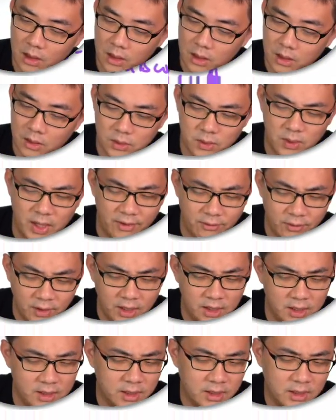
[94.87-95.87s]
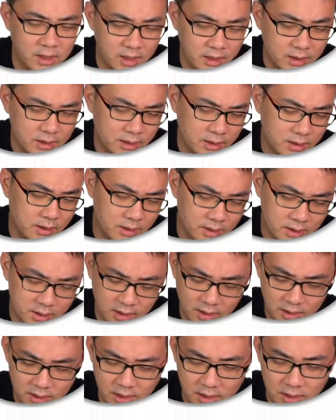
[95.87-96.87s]
So everything is just in the
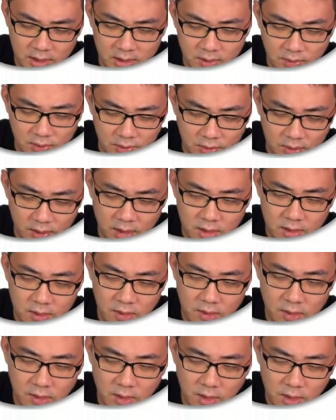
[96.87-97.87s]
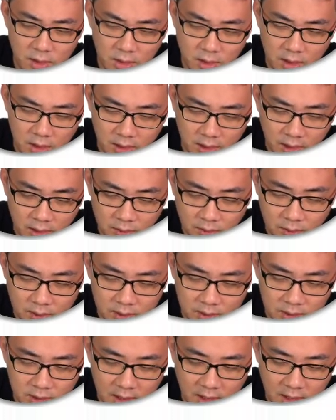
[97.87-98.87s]
standard series. Okay. So in other
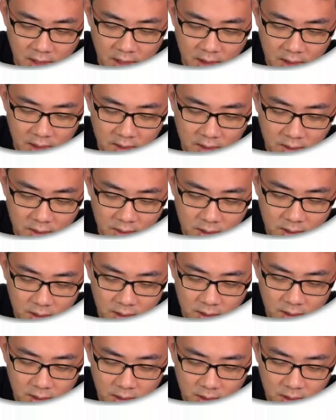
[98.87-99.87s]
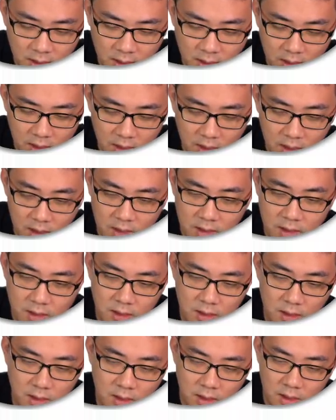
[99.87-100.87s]
words, sine theta
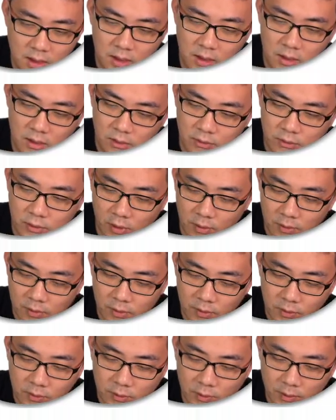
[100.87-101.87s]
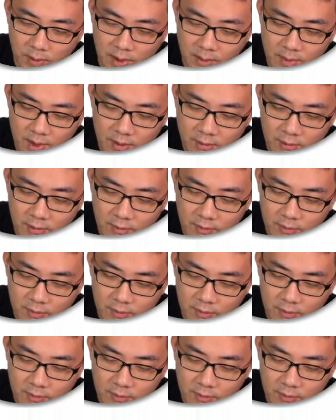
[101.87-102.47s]
from MF